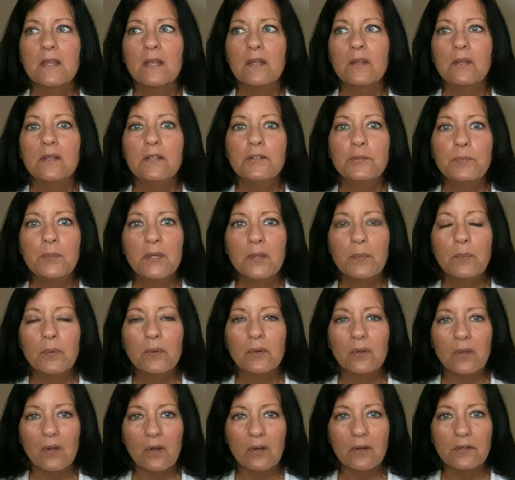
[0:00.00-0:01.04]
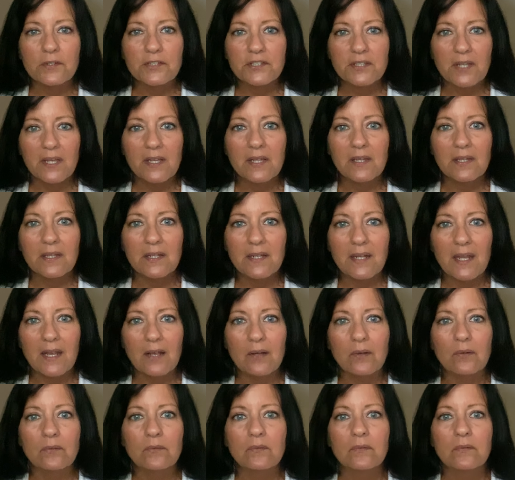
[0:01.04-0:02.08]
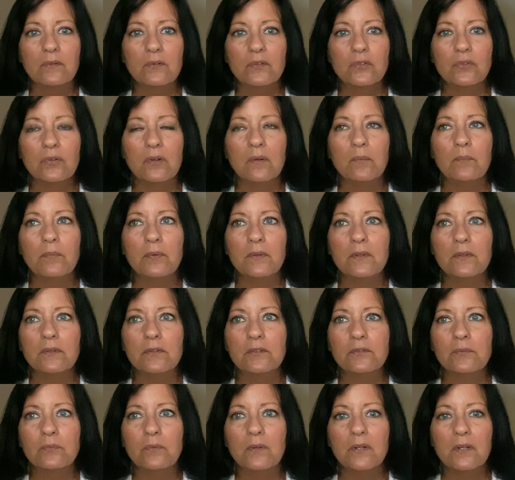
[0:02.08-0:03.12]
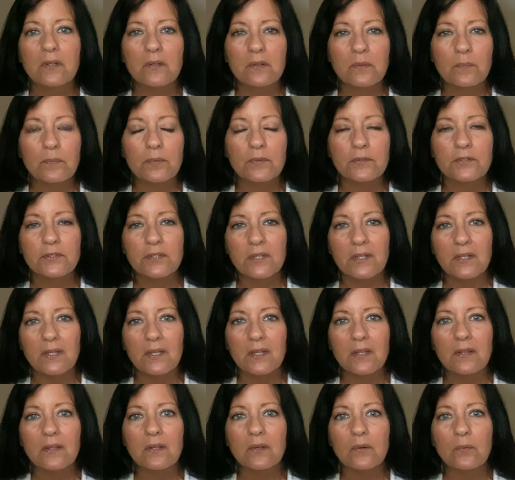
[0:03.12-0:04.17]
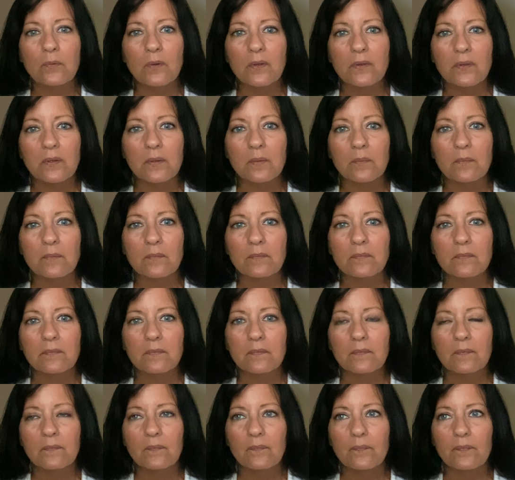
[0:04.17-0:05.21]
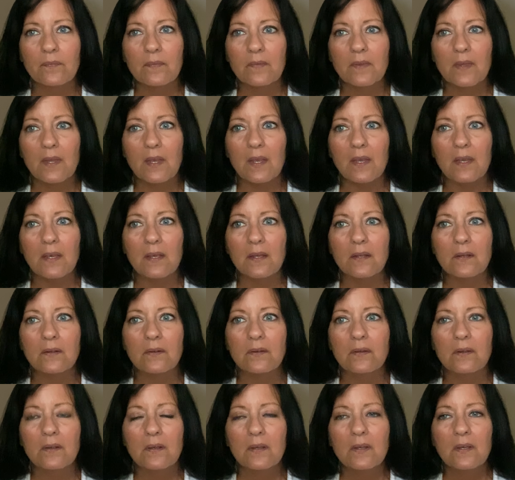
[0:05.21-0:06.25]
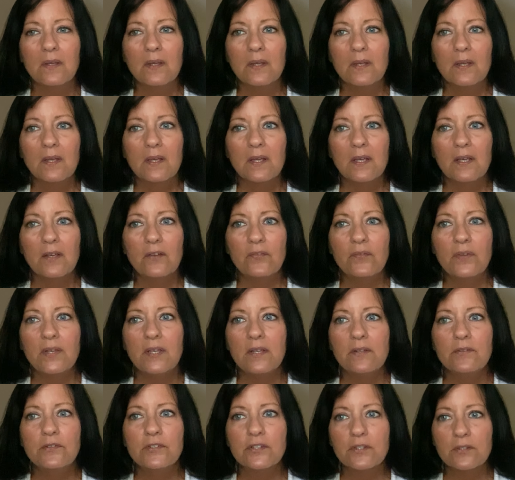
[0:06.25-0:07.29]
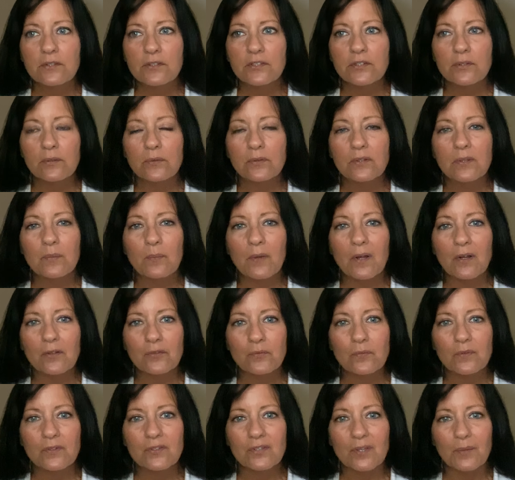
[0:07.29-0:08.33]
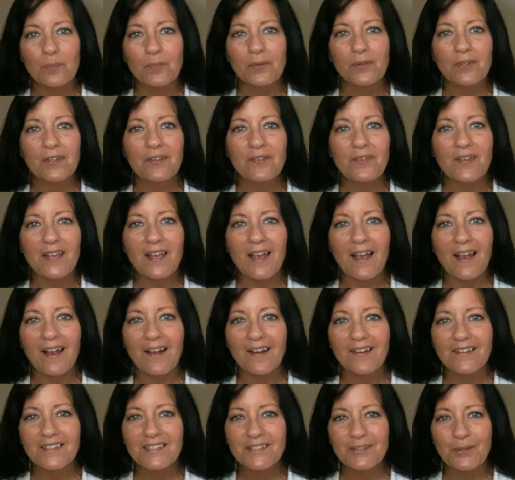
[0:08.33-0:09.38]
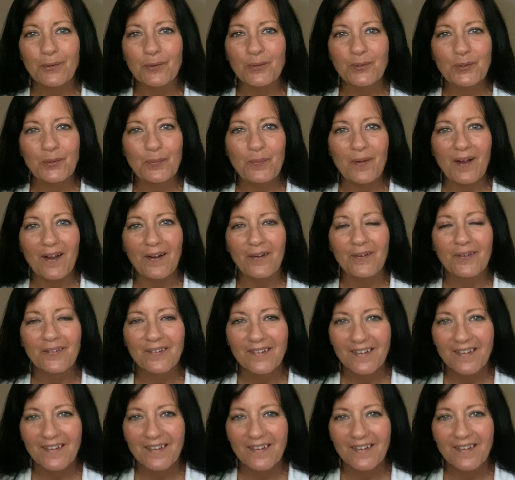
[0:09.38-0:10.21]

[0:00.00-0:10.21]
These people are cycling down. Trump is 100% in there with them, and if he's sold them out, which I believe he has sold them out,